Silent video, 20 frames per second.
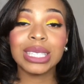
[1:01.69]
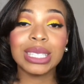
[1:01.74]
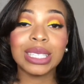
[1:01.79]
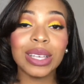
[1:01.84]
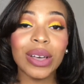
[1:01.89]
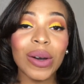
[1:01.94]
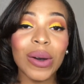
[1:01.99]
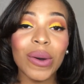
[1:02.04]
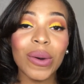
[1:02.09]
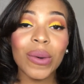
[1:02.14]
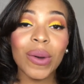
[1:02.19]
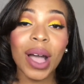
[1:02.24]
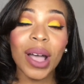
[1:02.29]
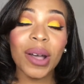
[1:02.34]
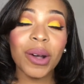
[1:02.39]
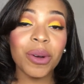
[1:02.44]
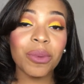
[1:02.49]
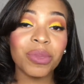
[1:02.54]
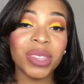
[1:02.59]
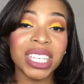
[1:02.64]
So I
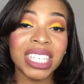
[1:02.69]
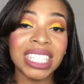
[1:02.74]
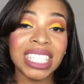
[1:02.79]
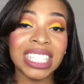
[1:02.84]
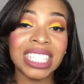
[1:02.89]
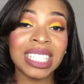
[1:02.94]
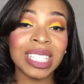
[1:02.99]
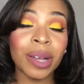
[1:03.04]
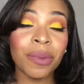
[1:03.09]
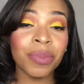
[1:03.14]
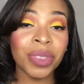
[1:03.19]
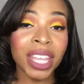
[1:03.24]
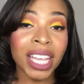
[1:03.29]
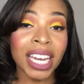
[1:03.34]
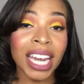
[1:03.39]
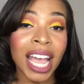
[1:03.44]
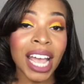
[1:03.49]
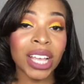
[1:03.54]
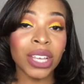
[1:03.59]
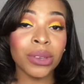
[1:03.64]
hope this is
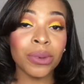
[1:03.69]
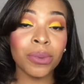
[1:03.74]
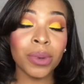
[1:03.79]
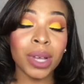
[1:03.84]
something that you